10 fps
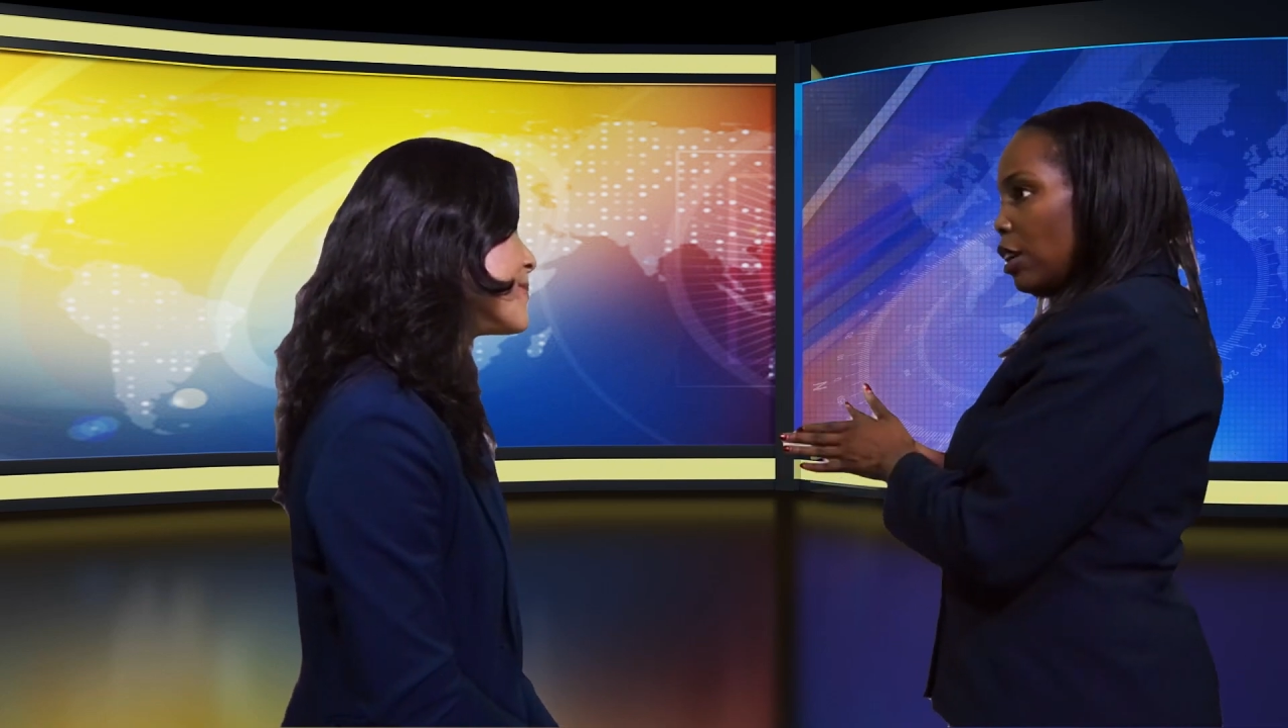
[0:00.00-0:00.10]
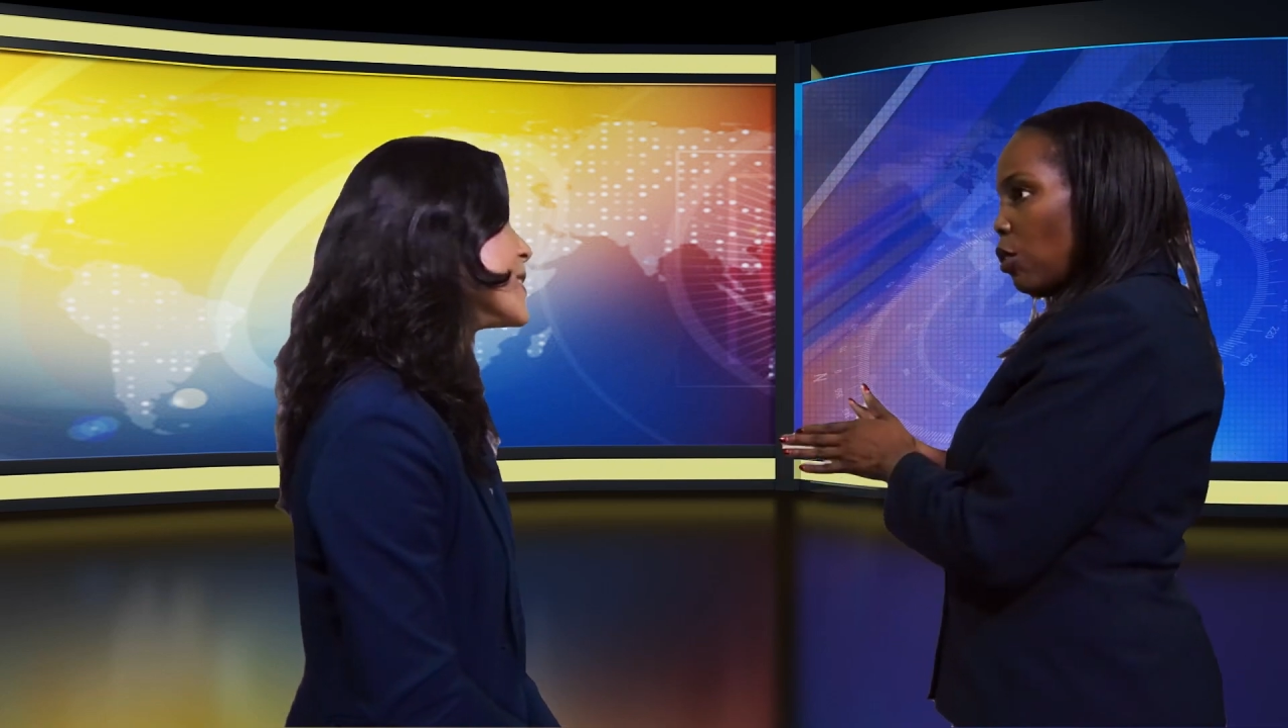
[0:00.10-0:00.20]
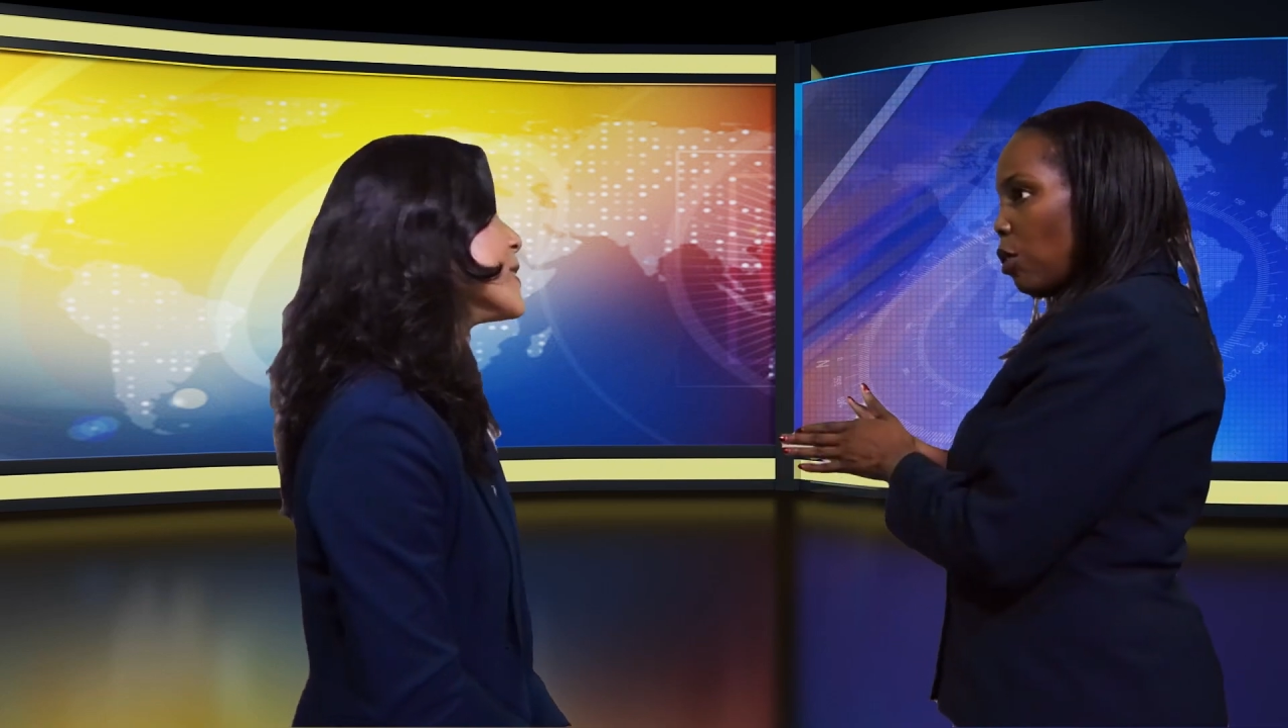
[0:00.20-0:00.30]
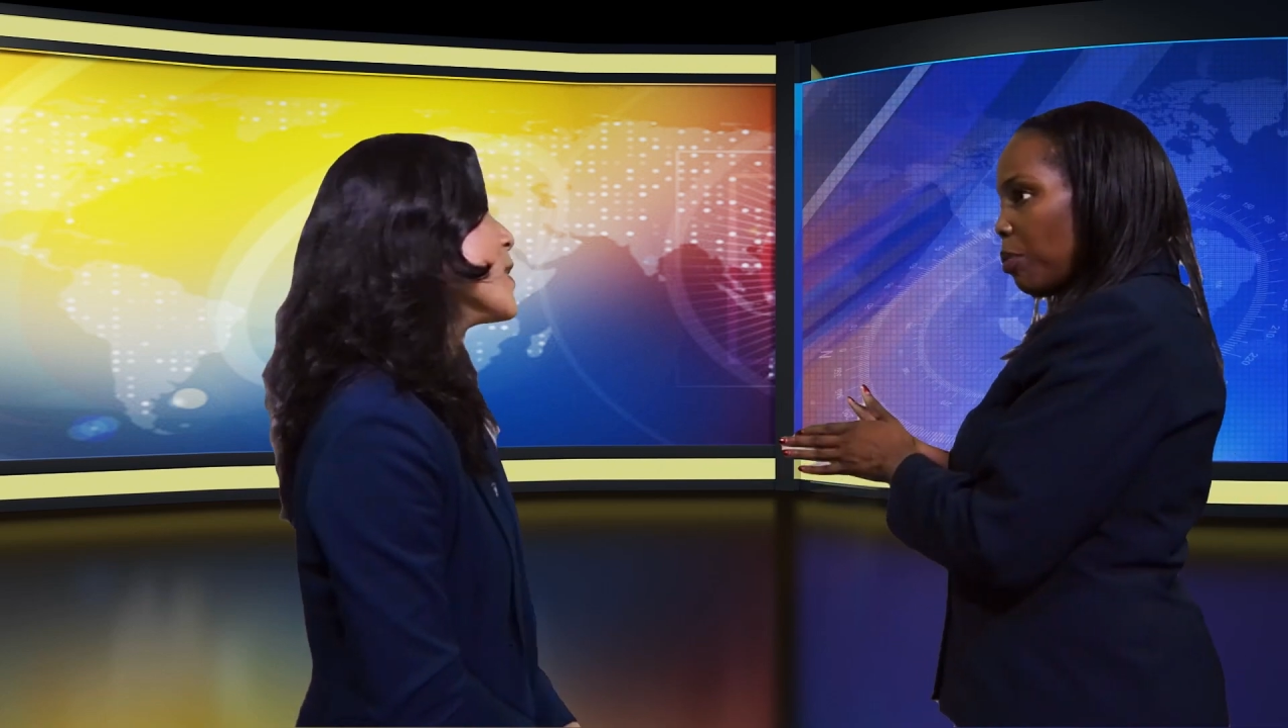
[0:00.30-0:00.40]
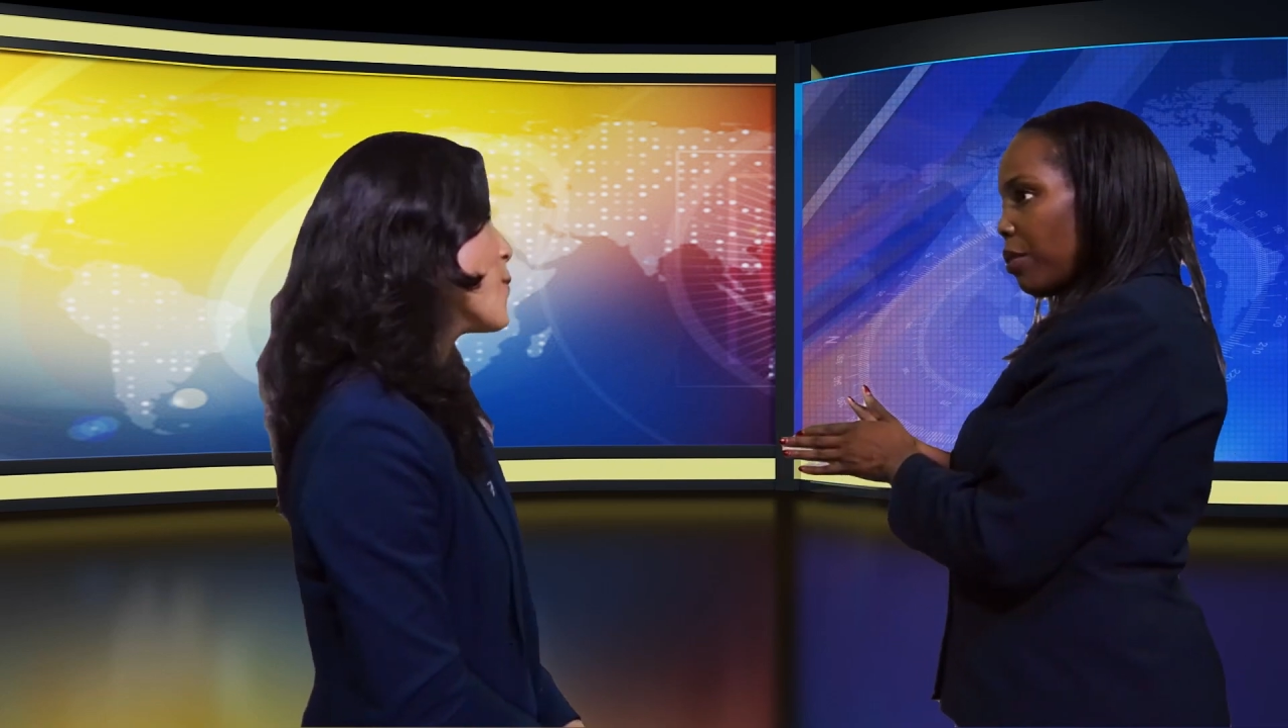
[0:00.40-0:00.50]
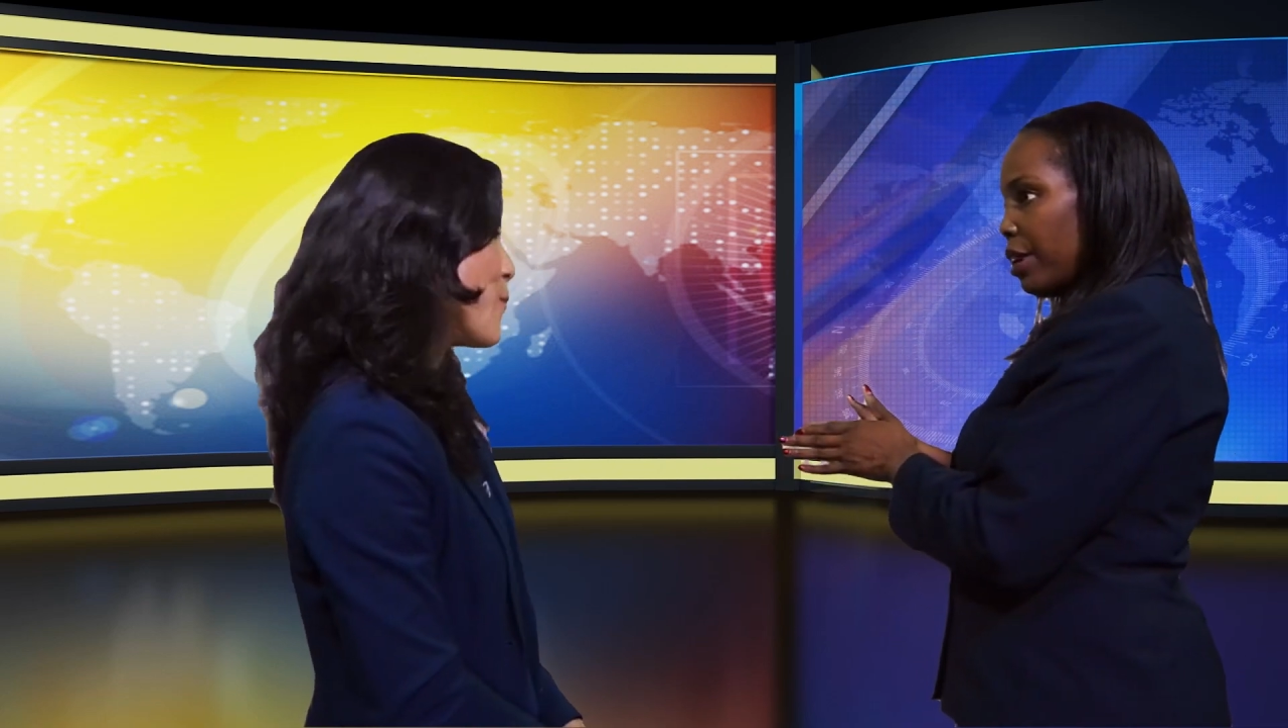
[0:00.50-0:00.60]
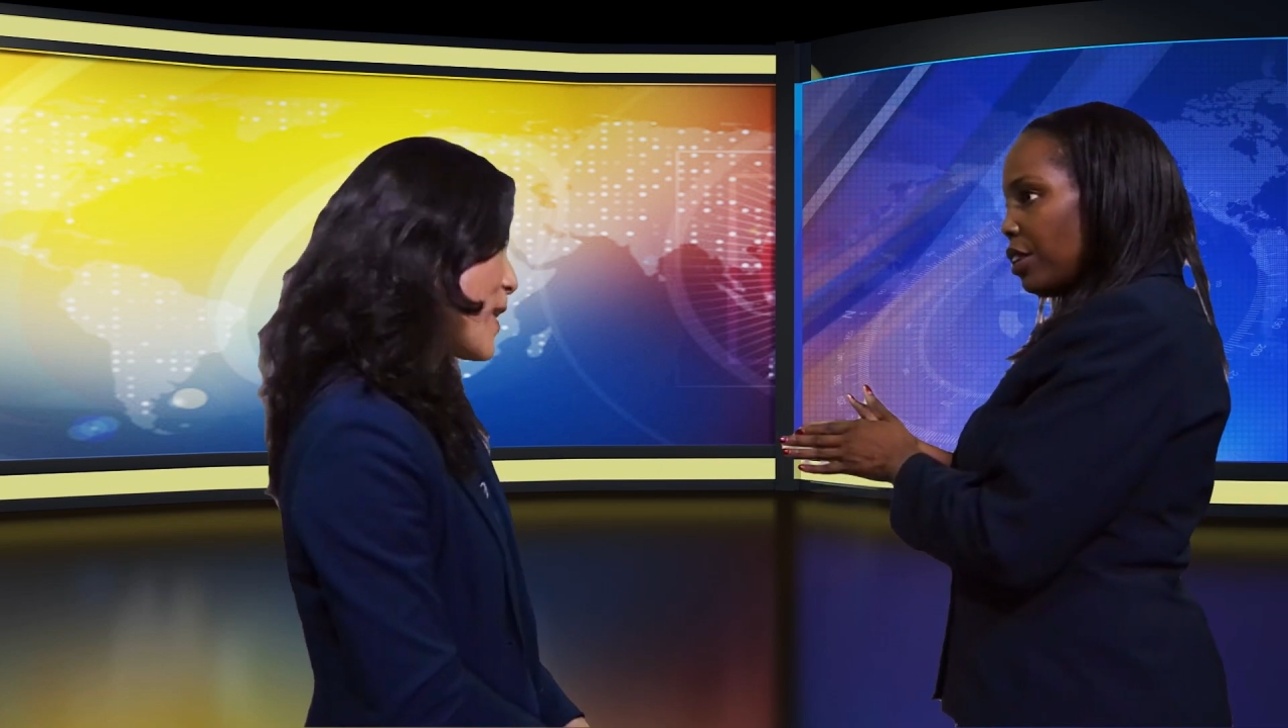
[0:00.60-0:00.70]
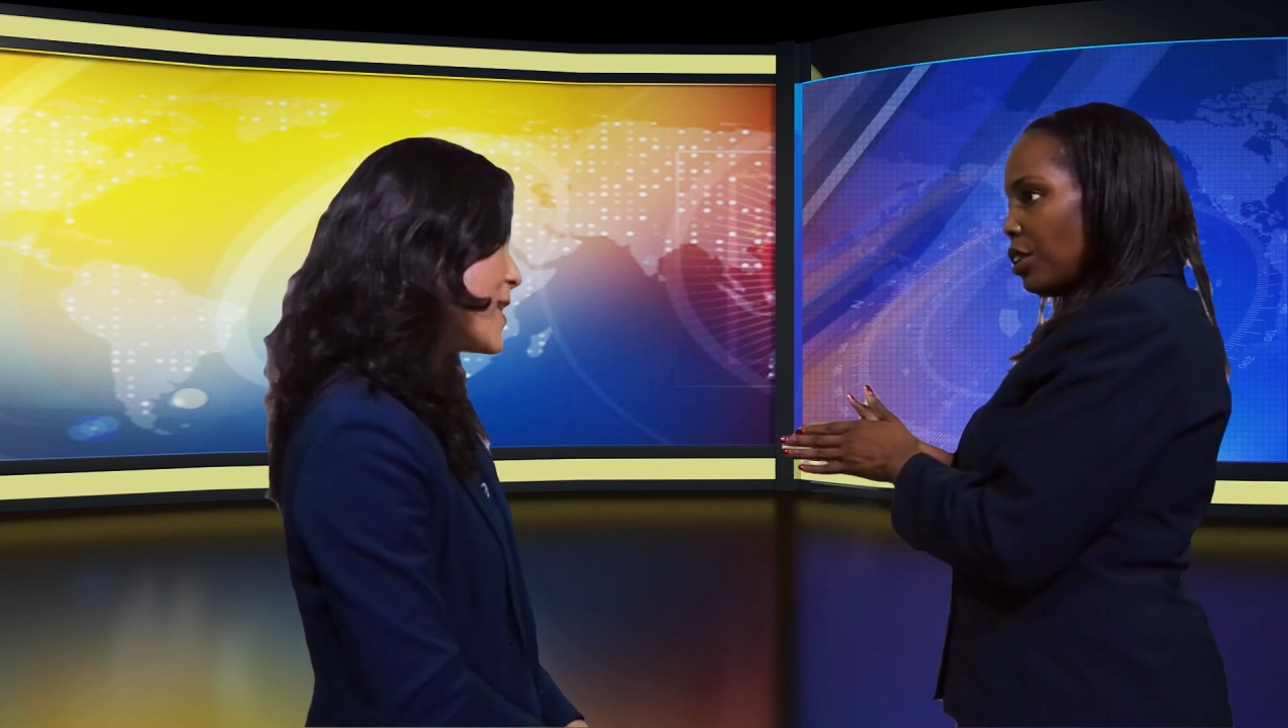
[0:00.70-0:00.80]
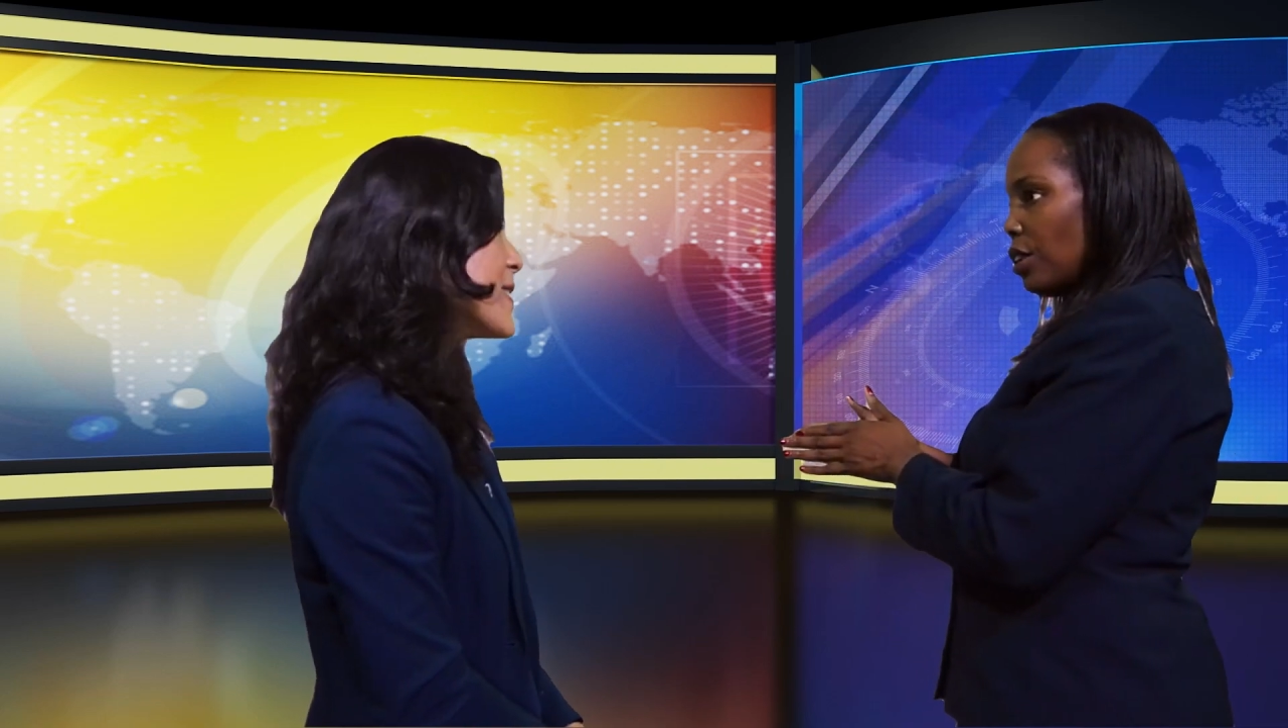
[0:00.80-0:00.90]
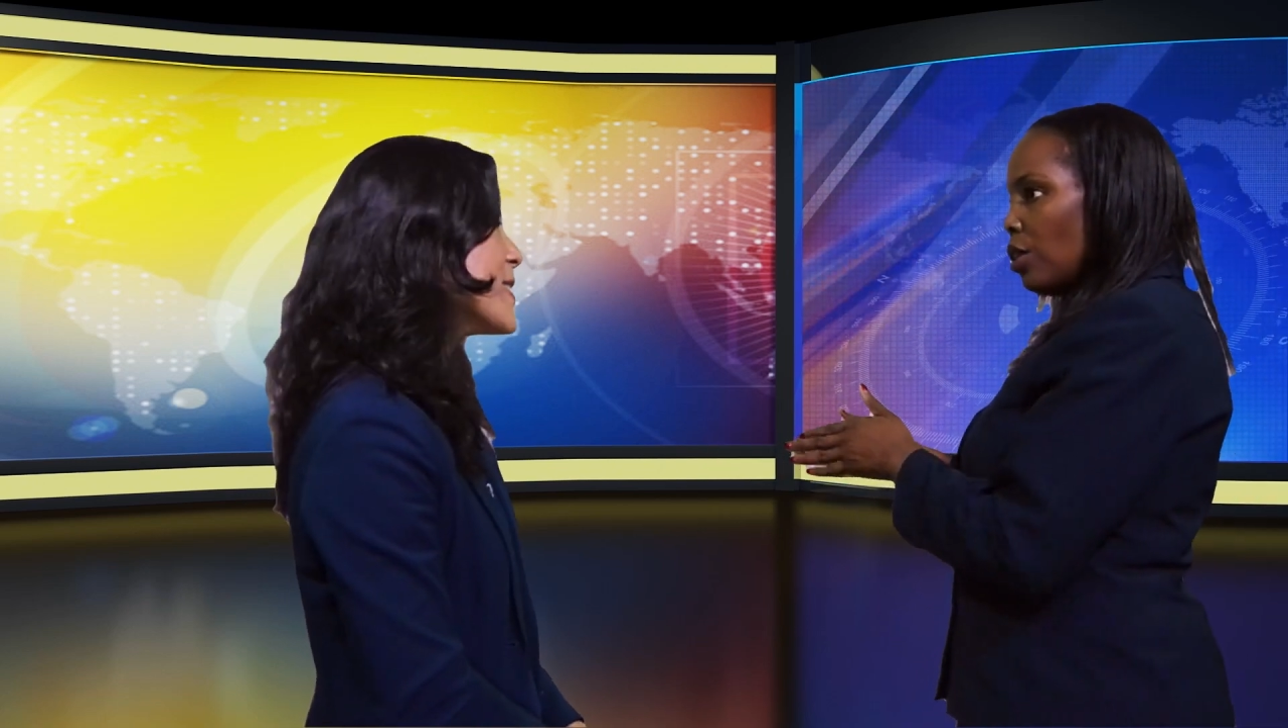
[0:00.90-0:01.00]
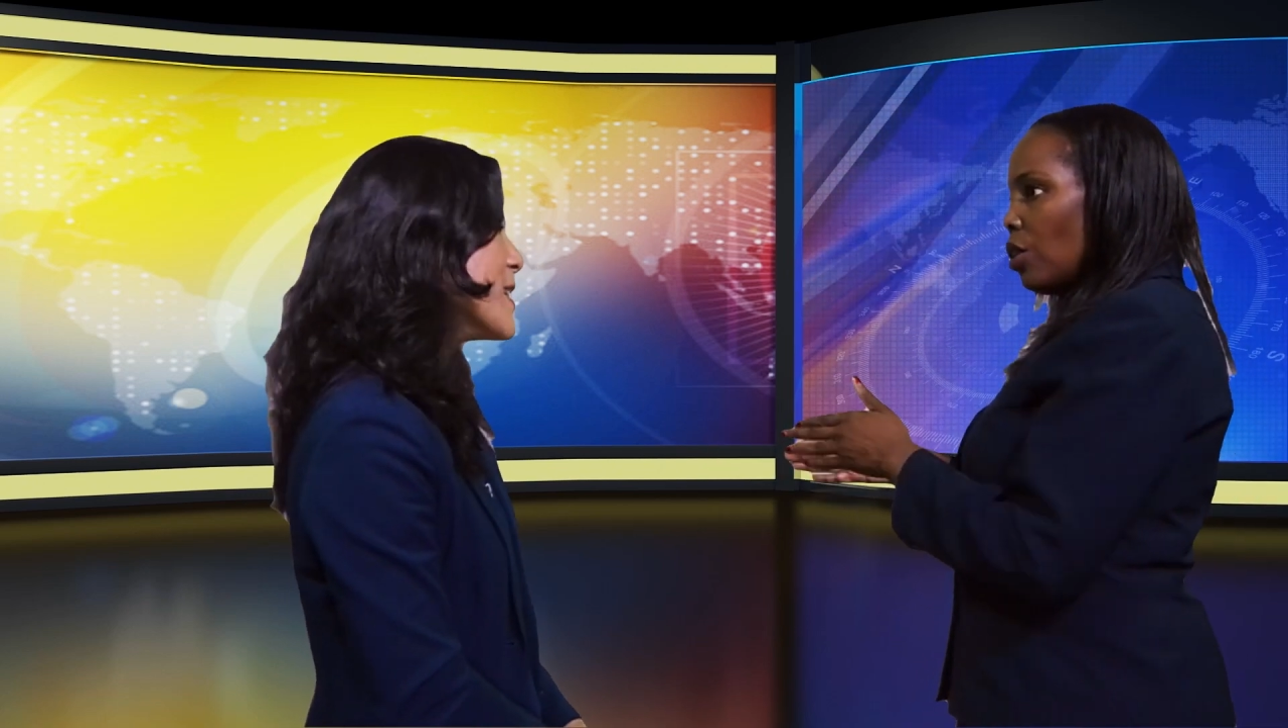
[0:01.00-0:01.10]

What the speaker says: corporation.